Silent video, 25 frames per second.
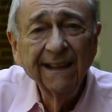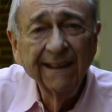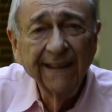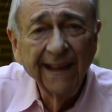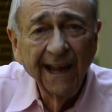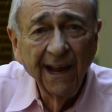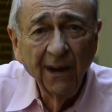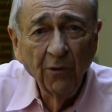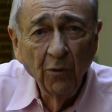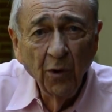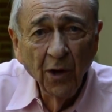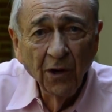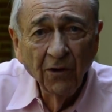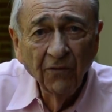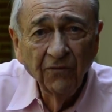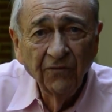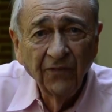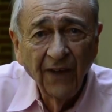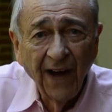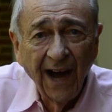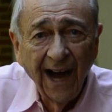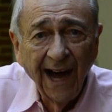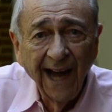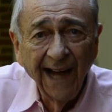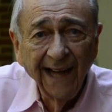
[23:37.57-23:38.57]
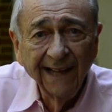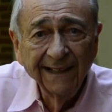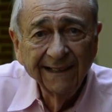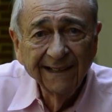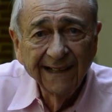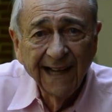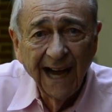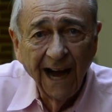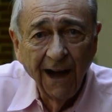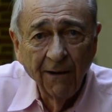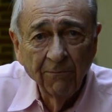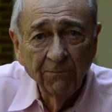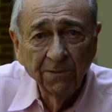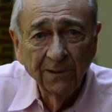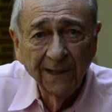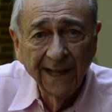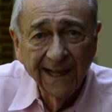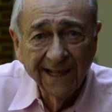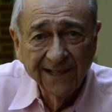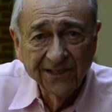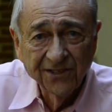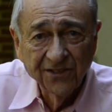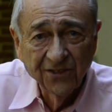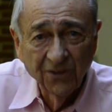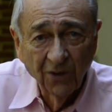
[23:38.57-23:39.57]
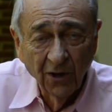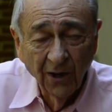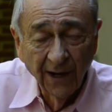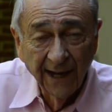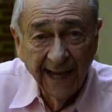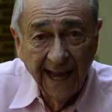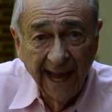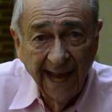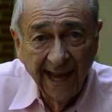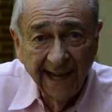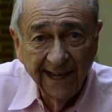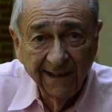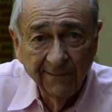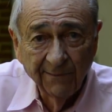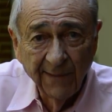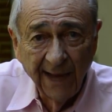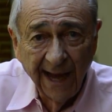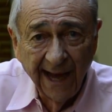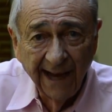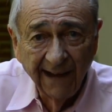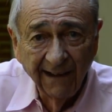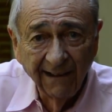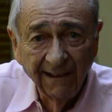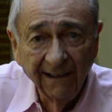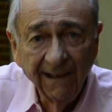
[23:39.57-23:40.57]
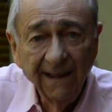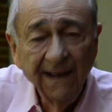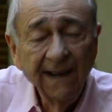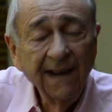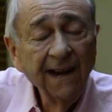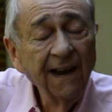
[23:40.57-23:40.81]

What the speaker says: they will find complex organic matter,